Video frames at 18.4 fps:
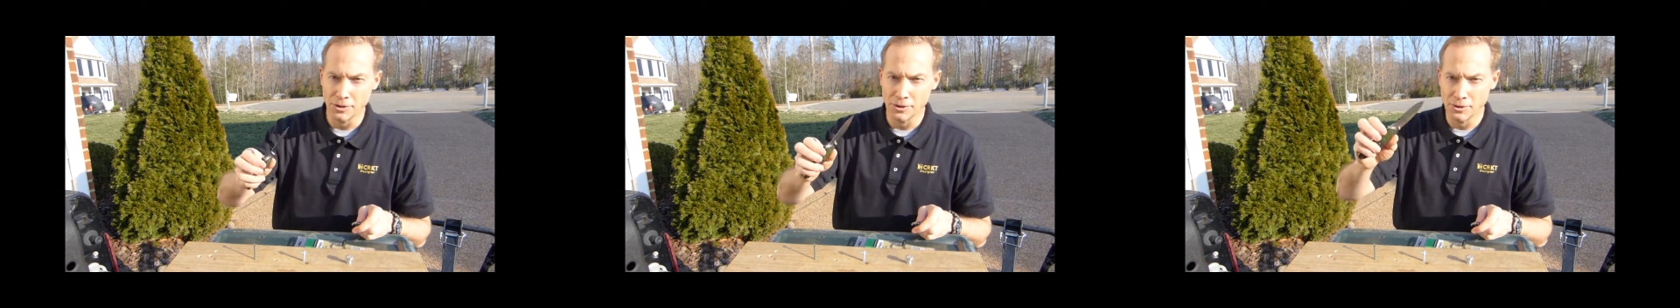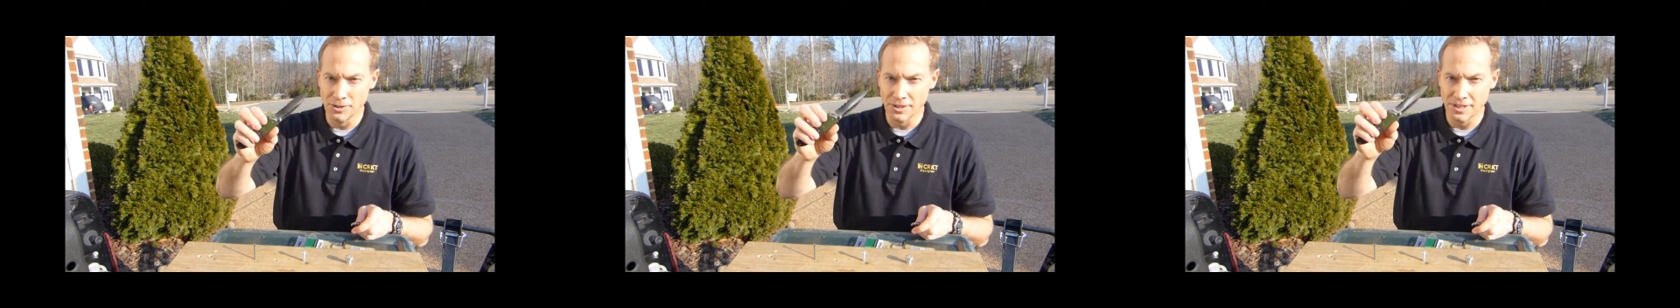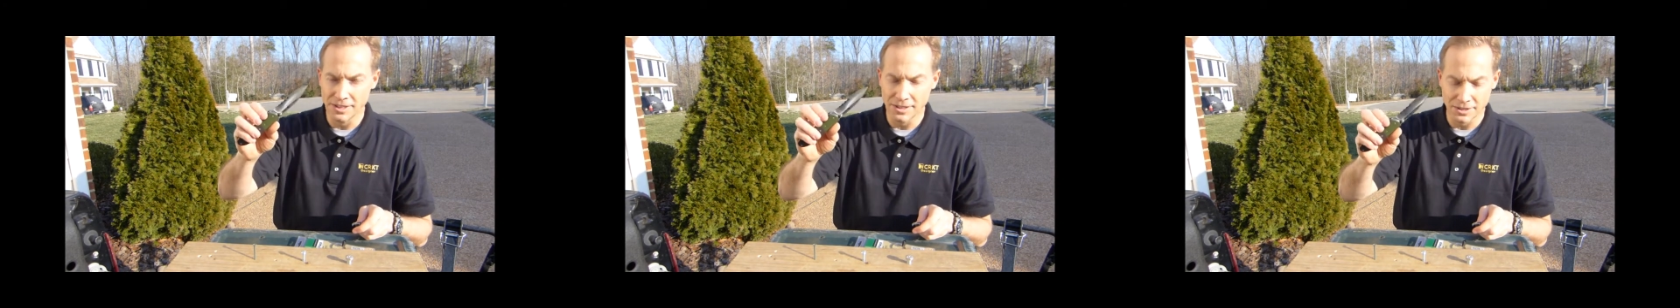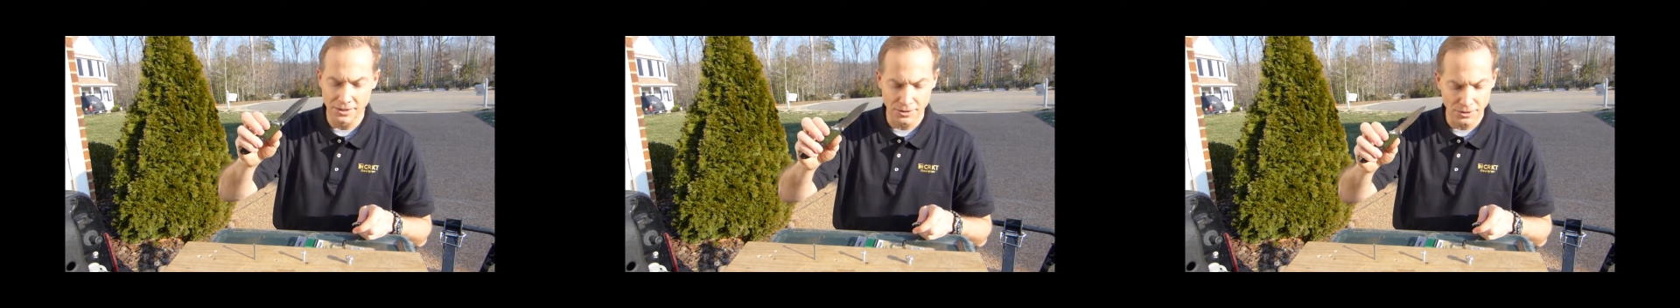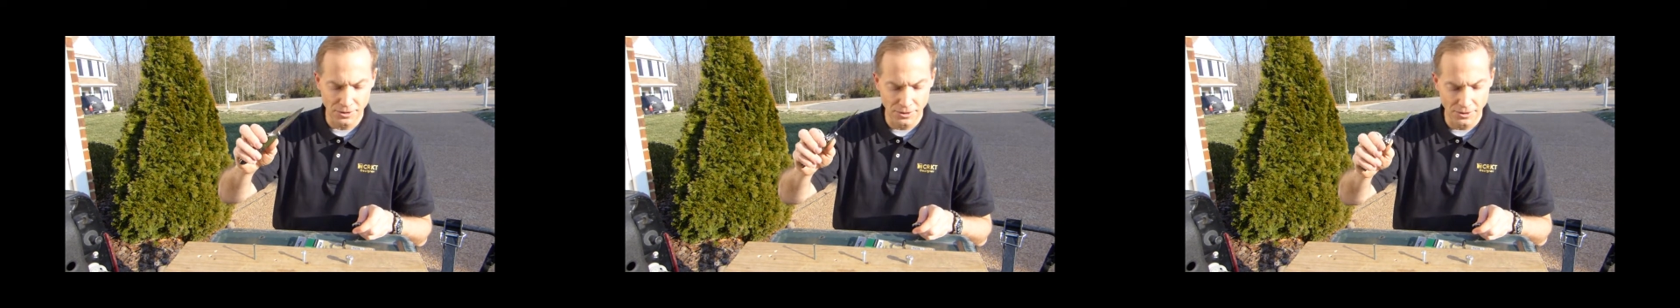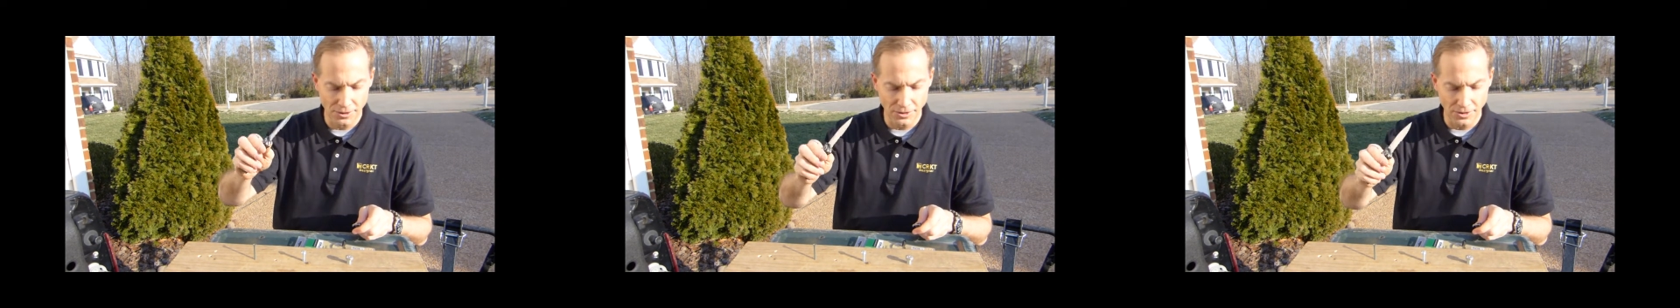use it as a
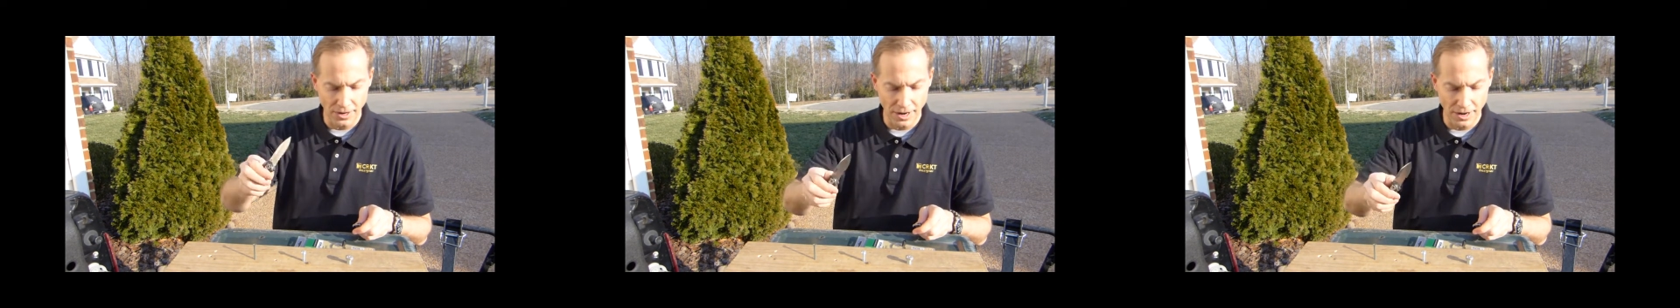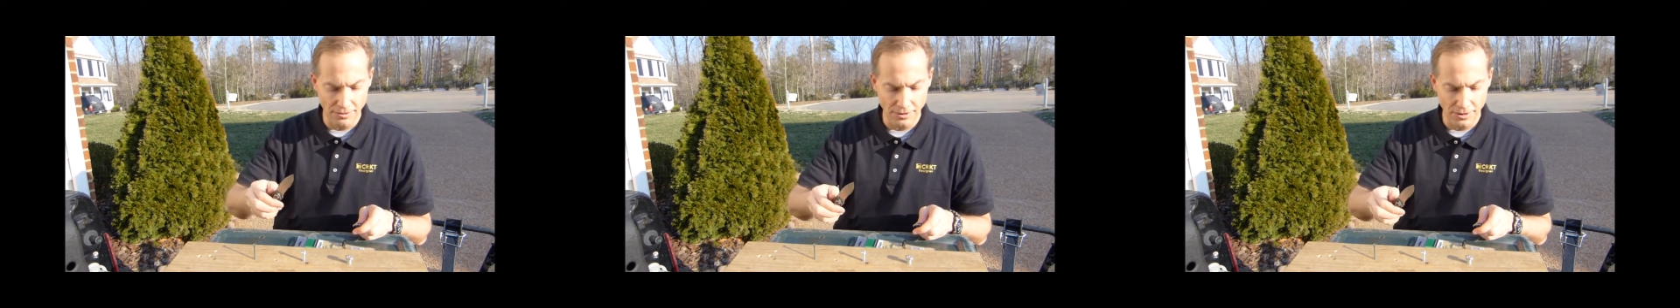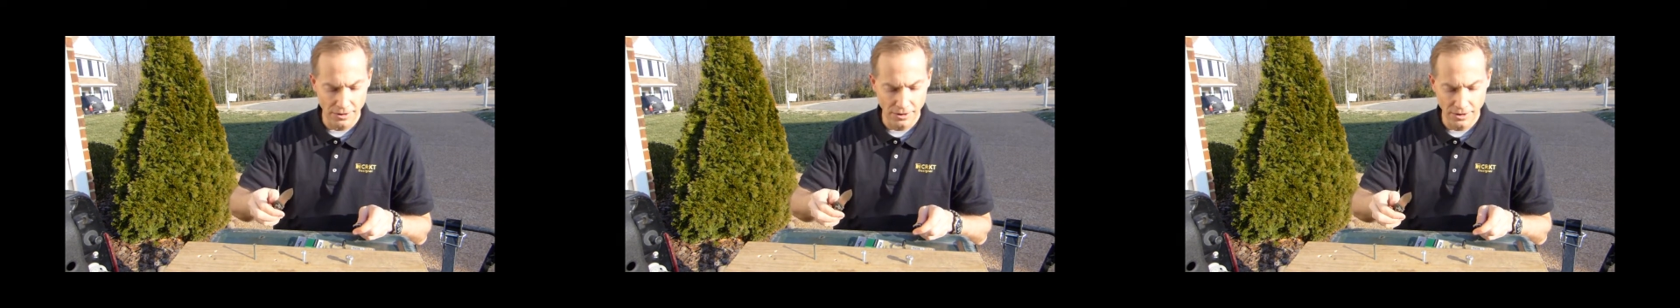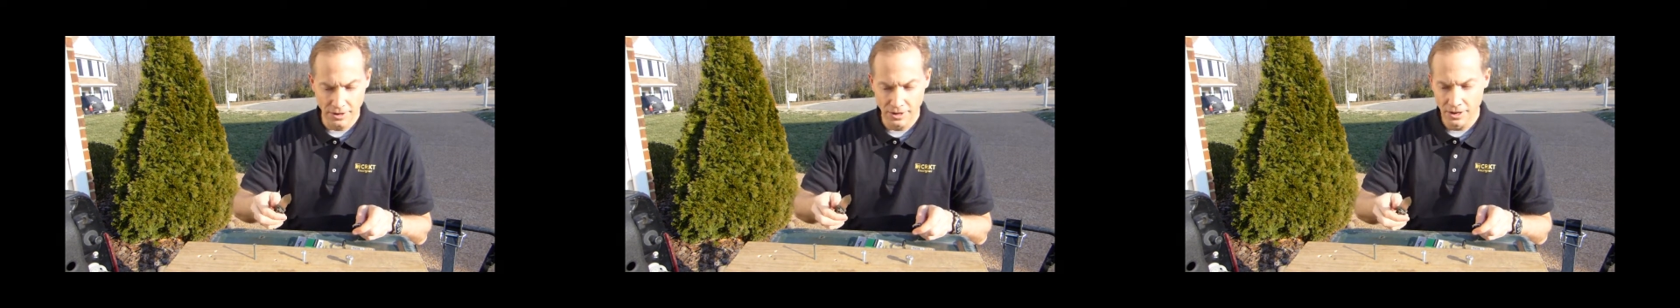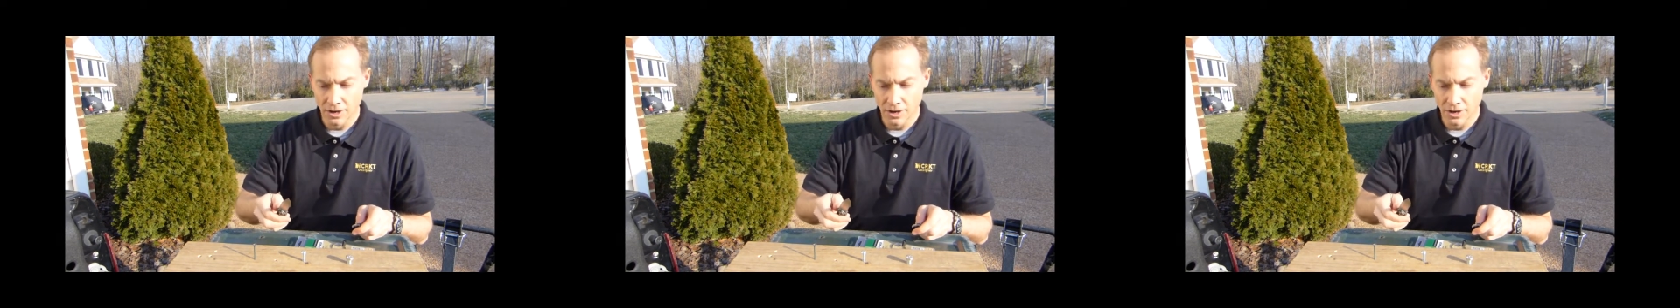screwdriver,